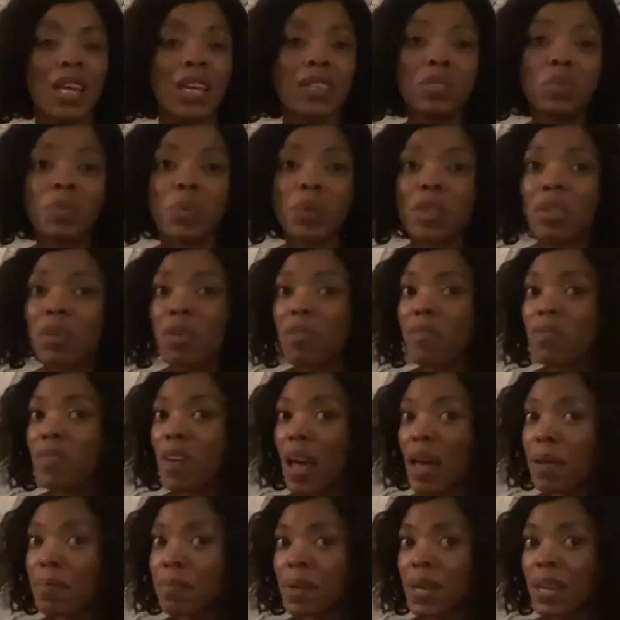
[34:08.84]
it's with your
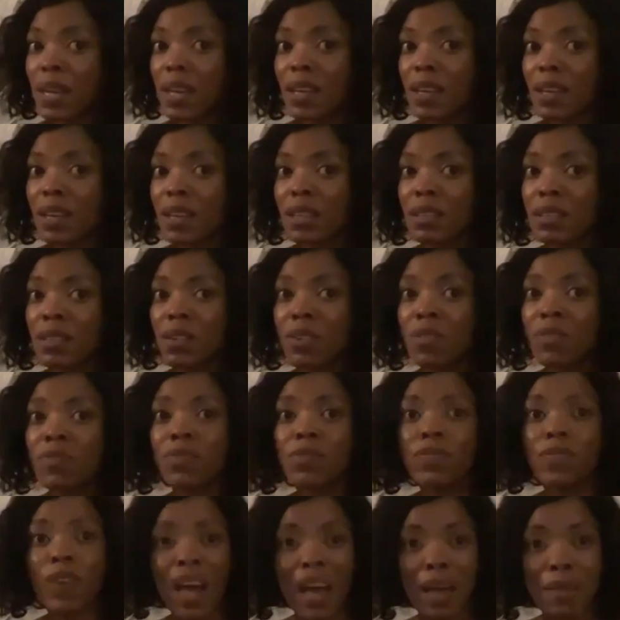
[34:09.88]
family.
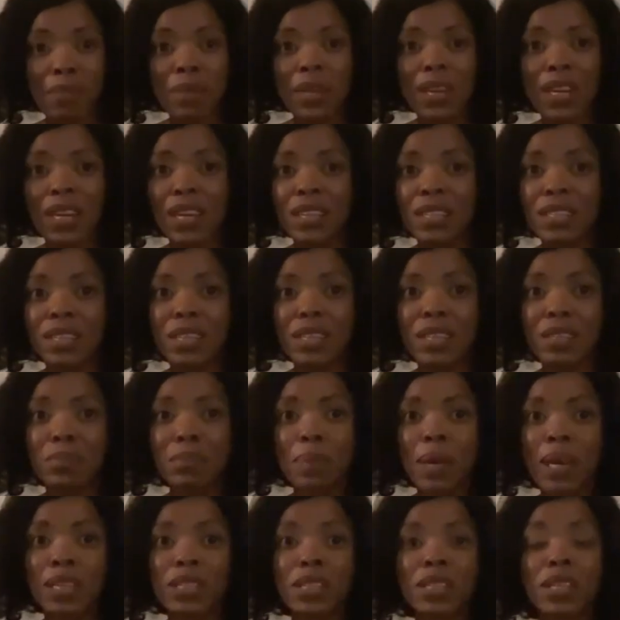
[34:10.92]
Your family is
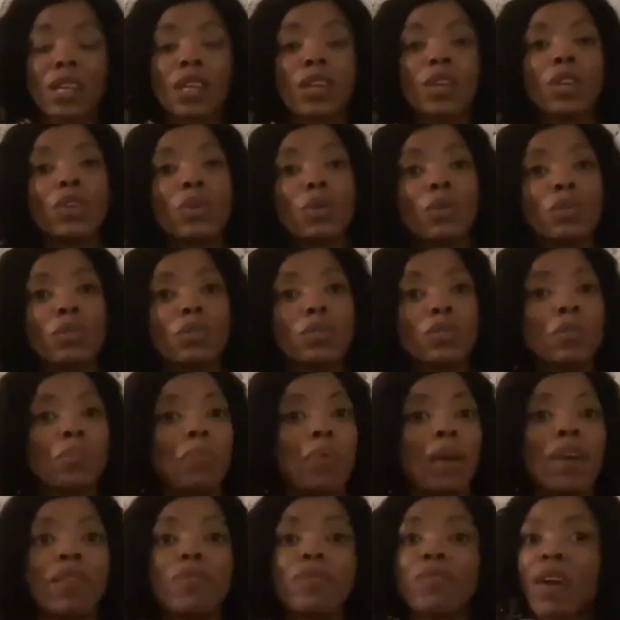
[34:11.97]
expecting you to
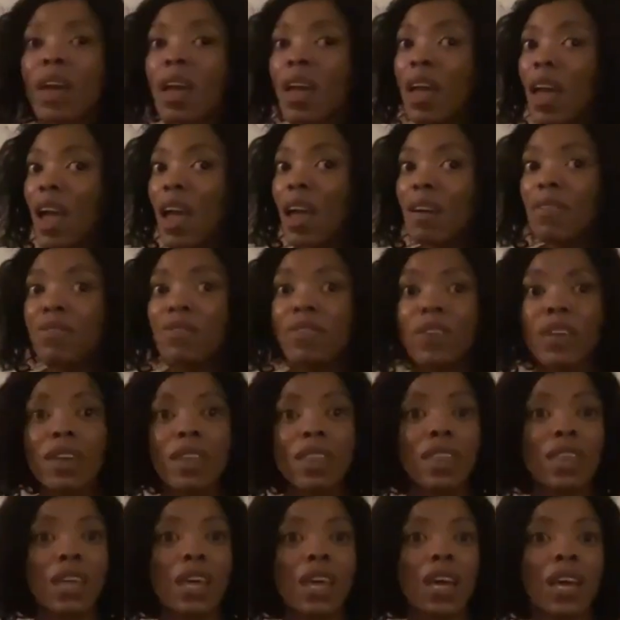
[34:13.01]
pay for
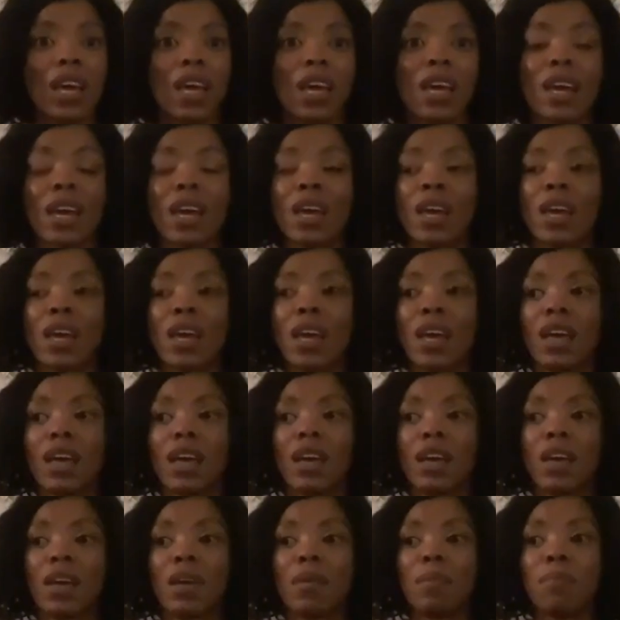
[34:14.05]
everything,
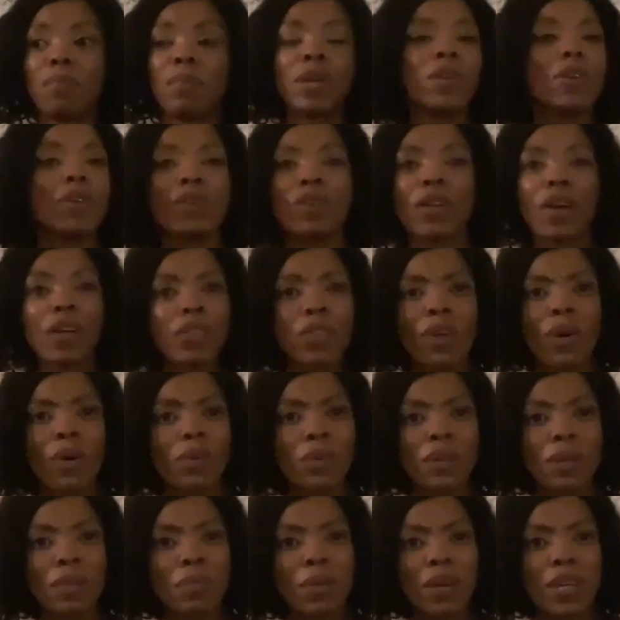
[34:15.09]
but you're not the
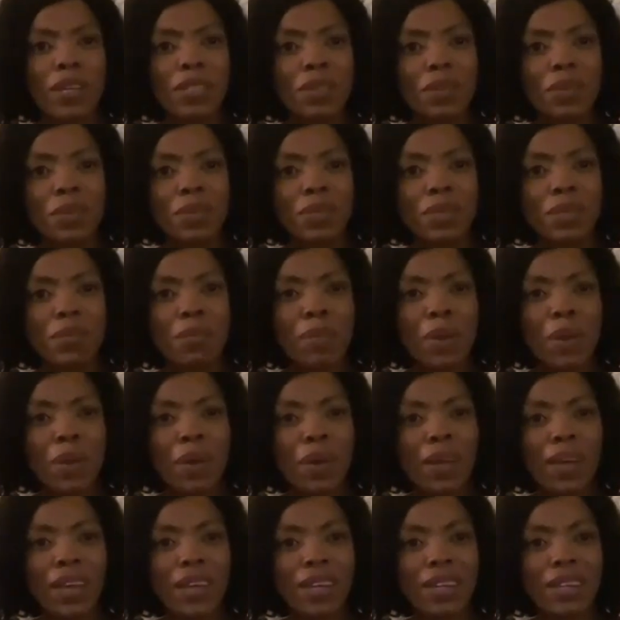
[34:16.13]
only person who's
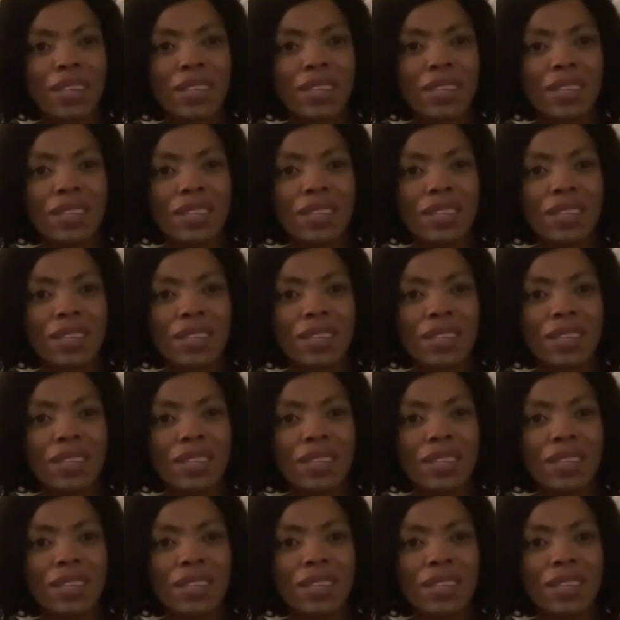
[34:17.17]
employed.